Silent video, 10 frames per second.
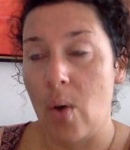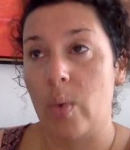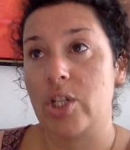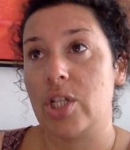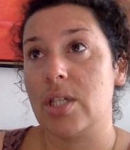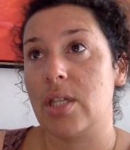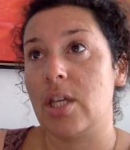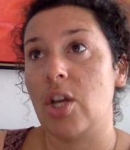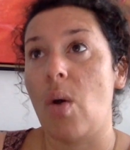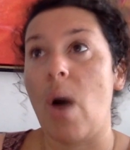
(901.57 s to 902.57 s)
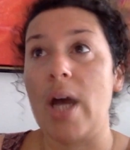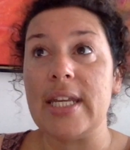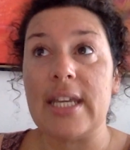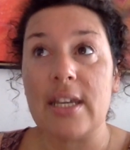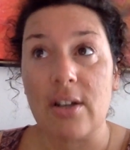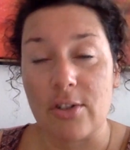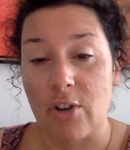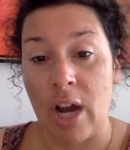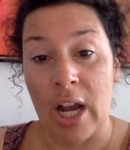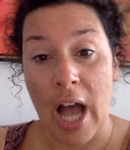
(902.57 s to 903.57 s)
which is, unhealed
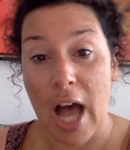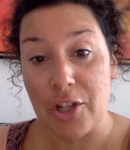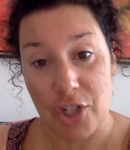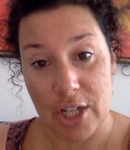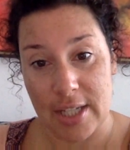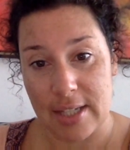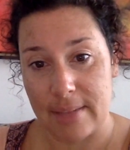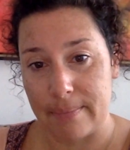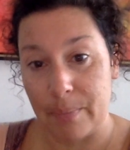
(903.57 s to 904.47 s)
or unconscious